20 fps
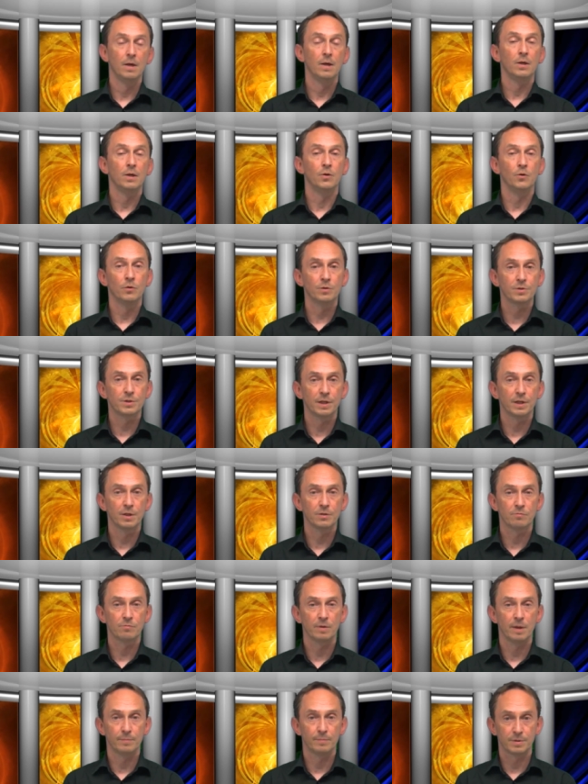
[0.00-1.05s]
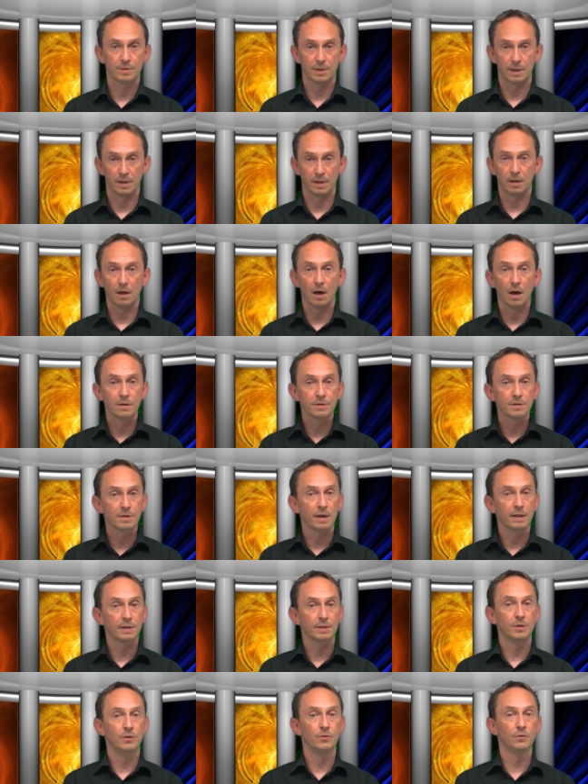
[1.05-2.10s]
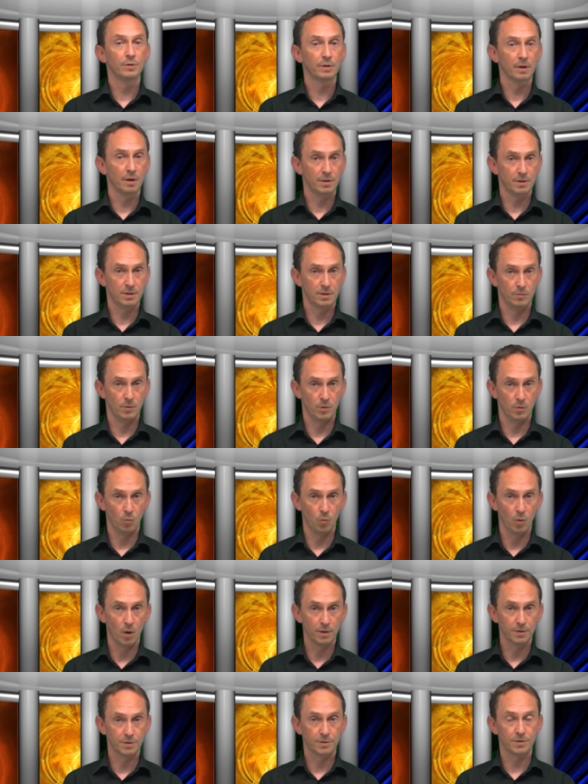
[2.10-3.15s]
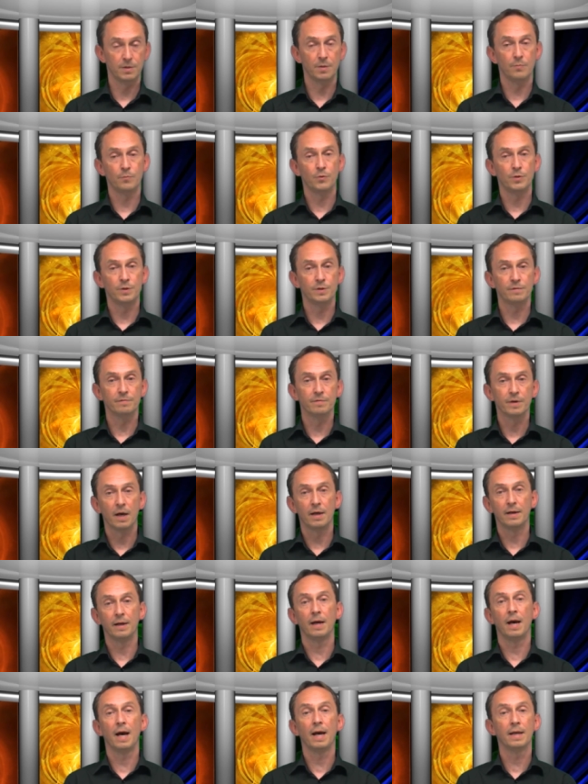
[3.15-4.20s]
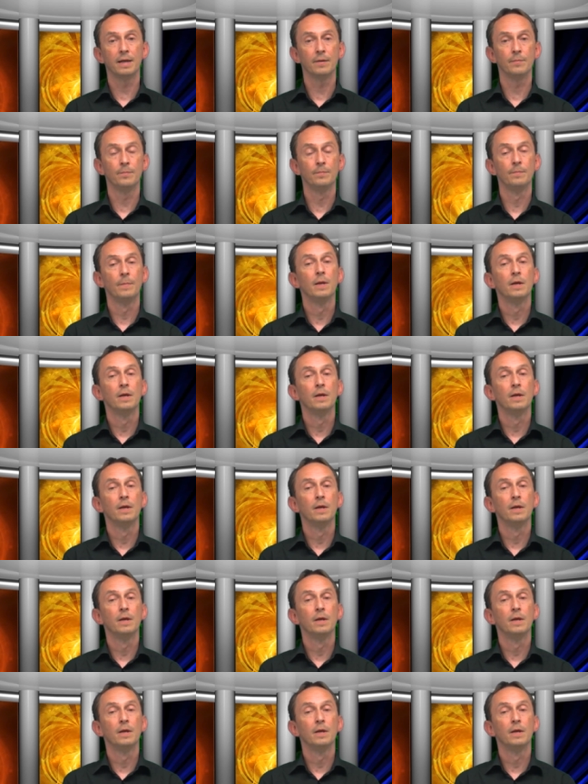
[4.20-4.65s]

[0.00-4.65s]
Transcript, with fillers: Your sales reps can contact your customer once the PrinterVana item